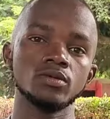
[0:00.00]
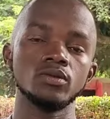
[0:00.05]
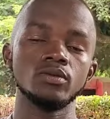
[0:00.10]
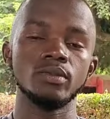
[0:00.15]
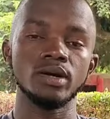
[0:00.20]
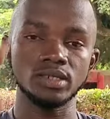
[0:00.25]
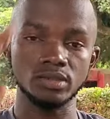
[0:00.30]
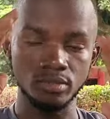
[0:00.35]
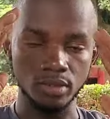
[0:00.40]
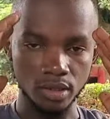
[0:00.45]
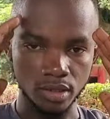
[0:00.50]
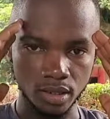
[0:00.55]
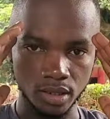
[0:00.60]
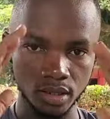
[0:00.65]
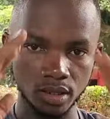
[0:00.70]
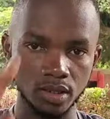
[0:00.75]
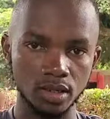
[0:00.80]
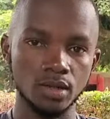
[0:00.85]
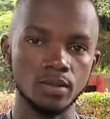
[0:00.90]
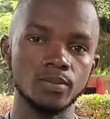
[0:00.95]
You must be
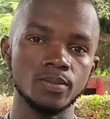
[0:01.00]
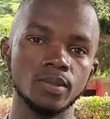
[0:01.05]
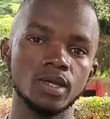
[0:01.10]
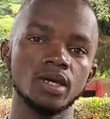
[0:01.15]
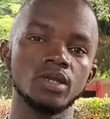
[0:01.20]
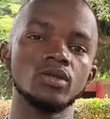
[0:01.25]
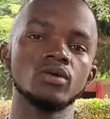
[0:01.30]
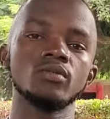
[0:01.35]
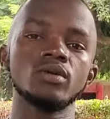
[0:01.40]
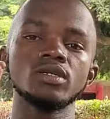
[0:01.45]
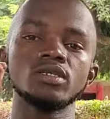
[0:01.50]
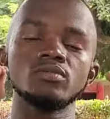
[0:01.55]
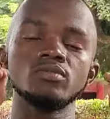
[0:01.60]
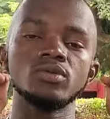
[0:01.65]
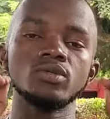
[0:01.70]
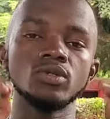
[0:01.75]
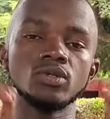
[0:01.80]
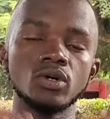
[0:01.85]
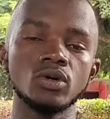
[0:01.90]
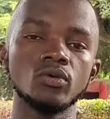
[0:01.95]
thinking and you must
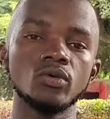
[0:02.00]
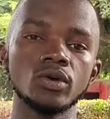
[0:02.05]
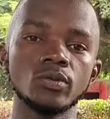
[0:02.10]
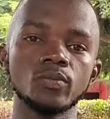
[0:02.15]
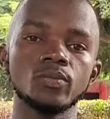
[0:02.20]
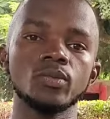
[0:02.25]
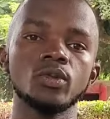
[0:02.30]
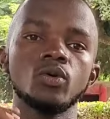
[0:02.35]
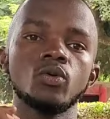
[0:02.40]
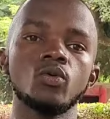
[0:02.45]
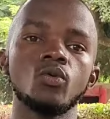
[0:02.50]
be knowing